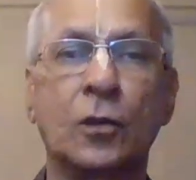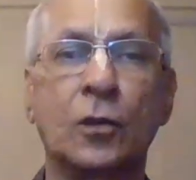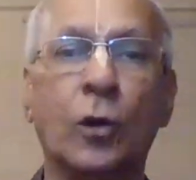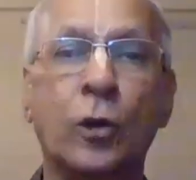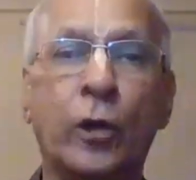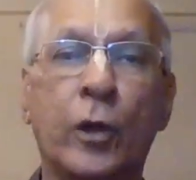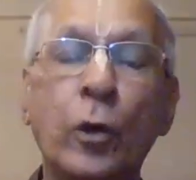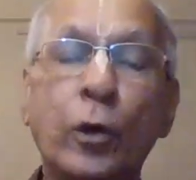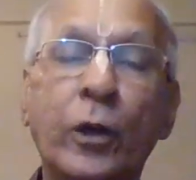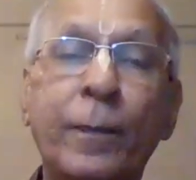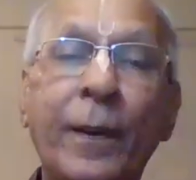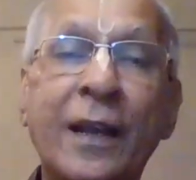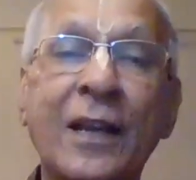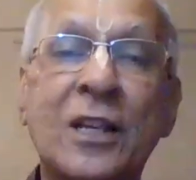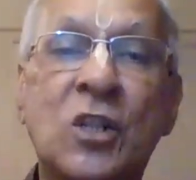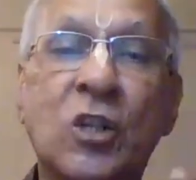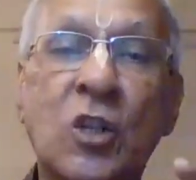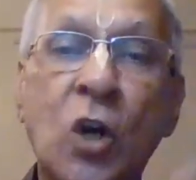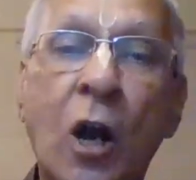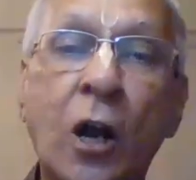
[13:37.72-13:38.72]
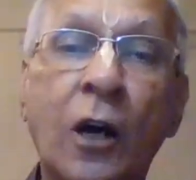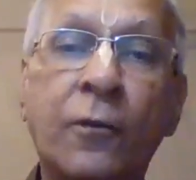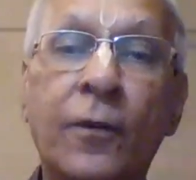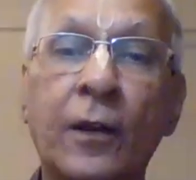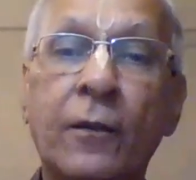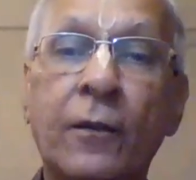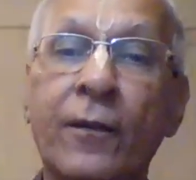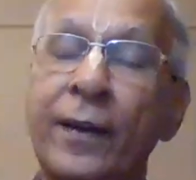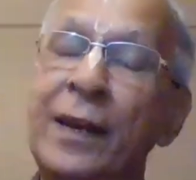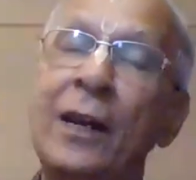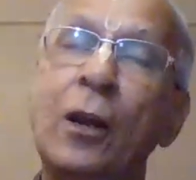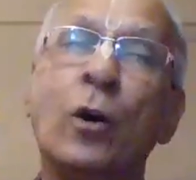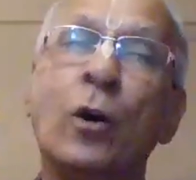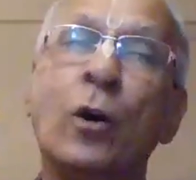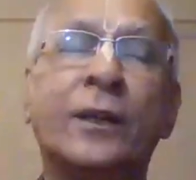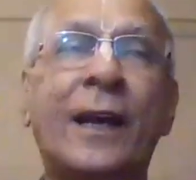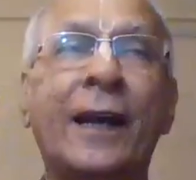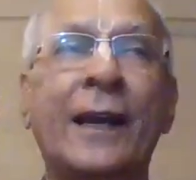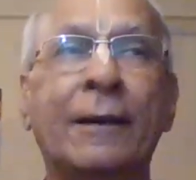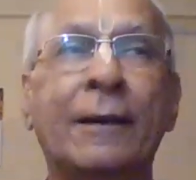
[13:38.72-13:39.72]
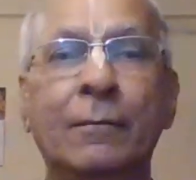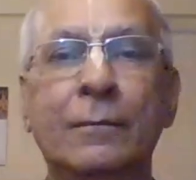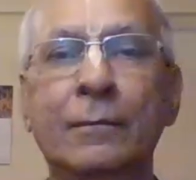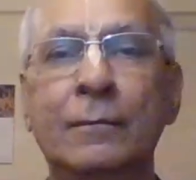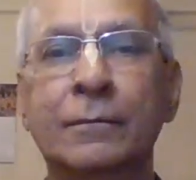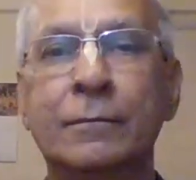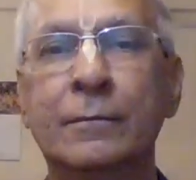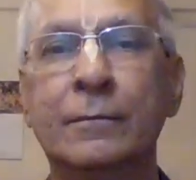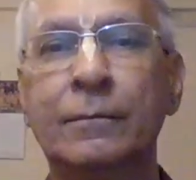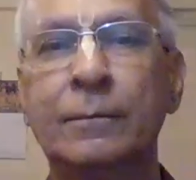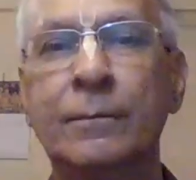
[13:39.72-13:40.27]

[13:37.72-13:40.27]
So, due to being stocked for a very long time,